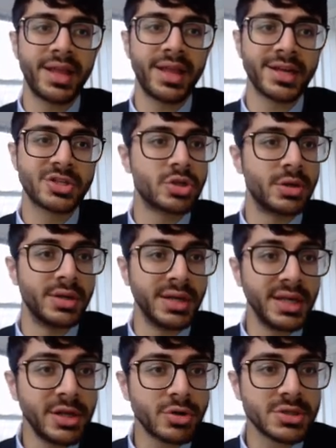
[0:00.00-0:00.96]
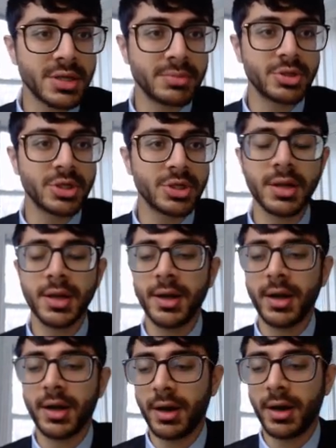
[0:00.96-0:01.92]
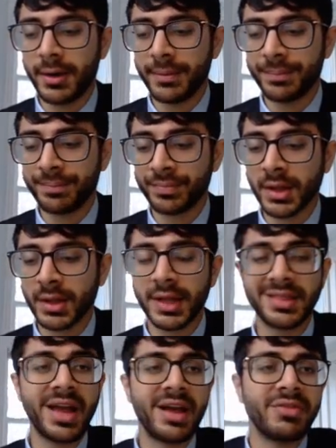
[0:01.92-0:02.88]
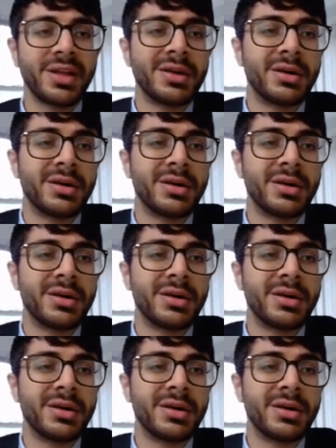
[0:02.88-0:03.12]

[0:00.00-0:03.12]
like an extra knee or some shit. Like they have